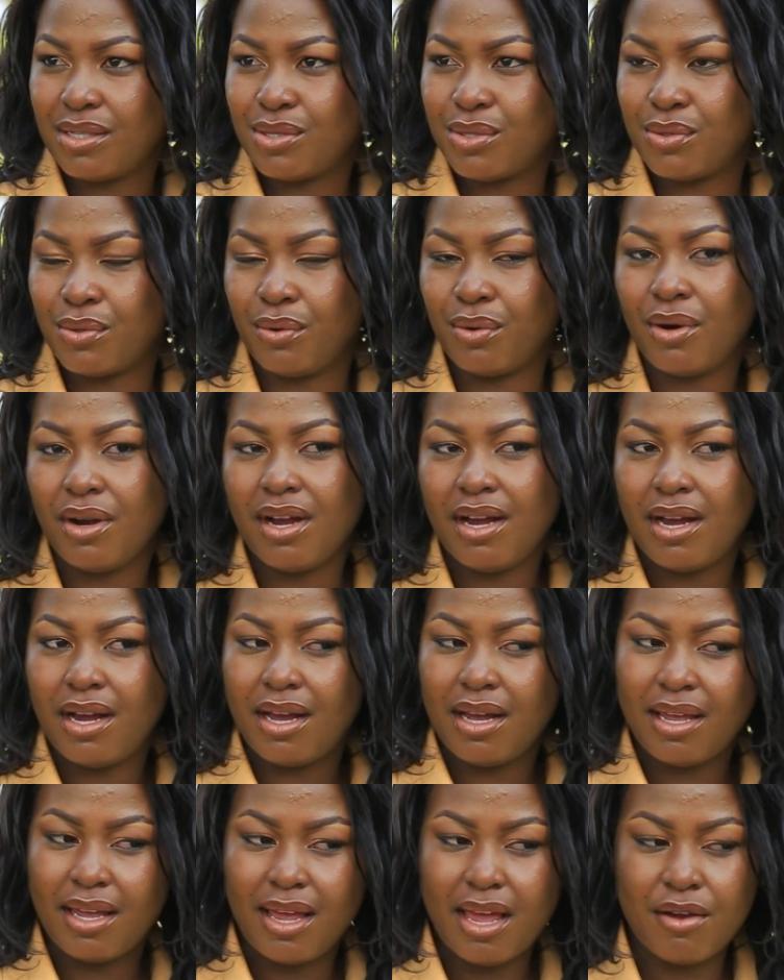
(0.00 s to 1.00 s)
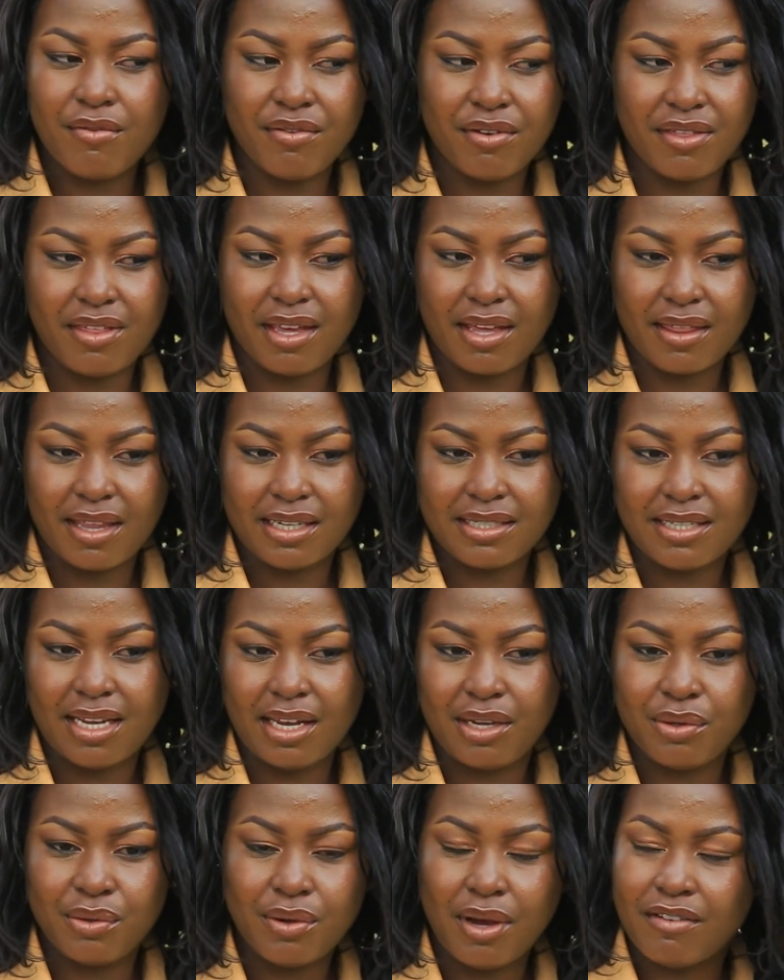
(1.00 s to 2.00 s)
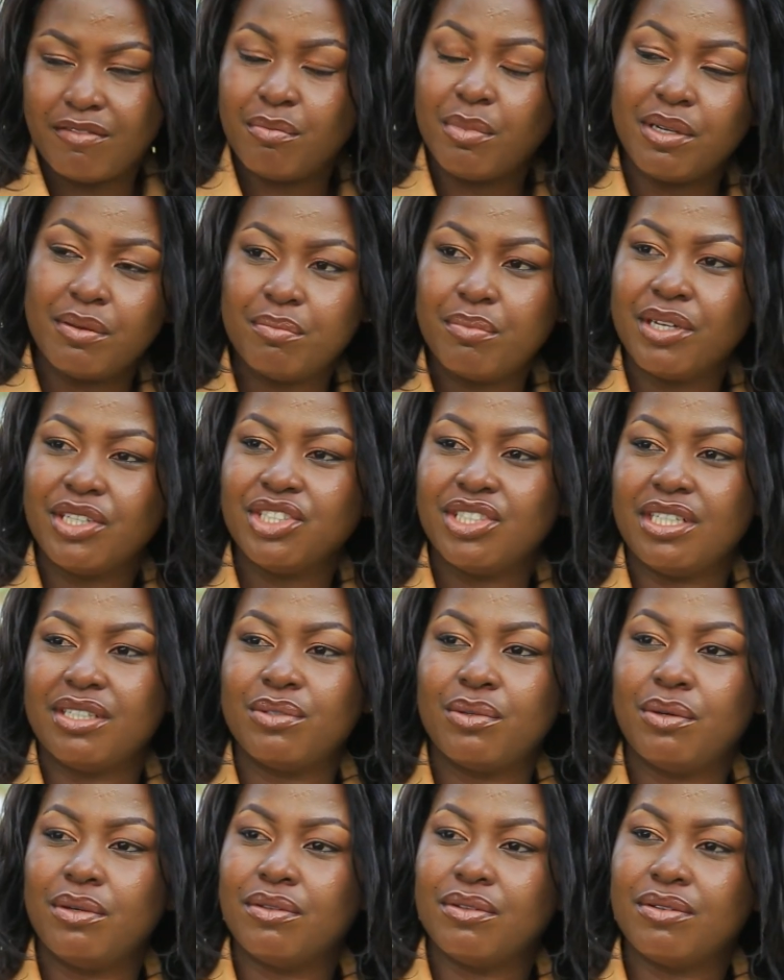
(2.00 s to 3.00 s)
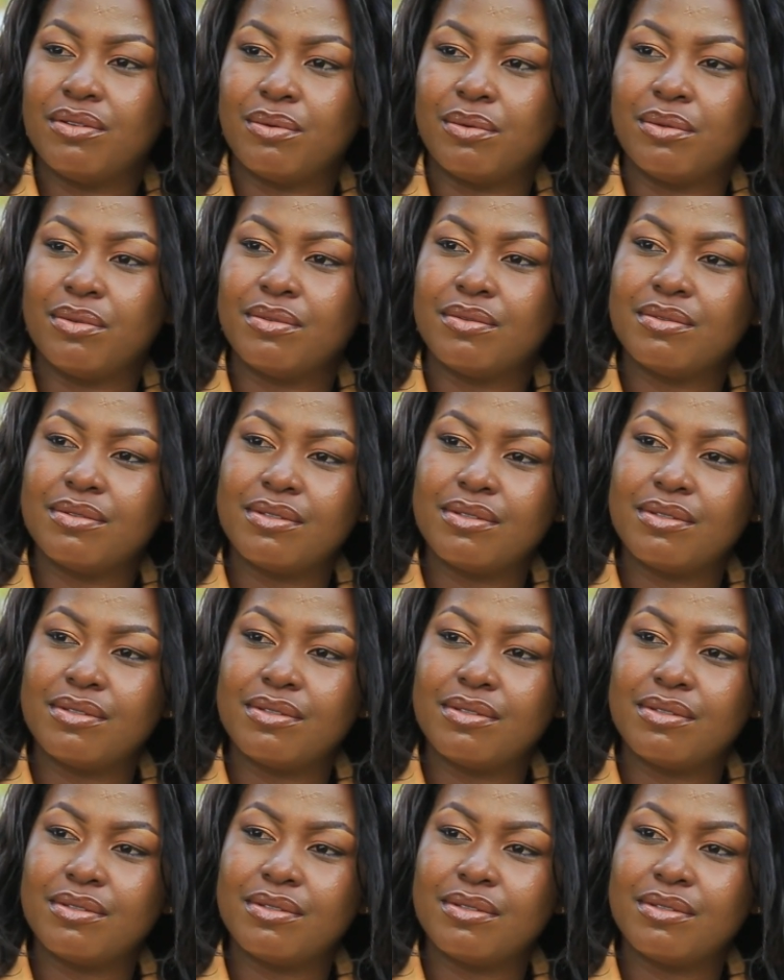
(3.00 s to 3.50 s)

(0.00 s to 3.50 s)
So everything that I do, I've been patient all through.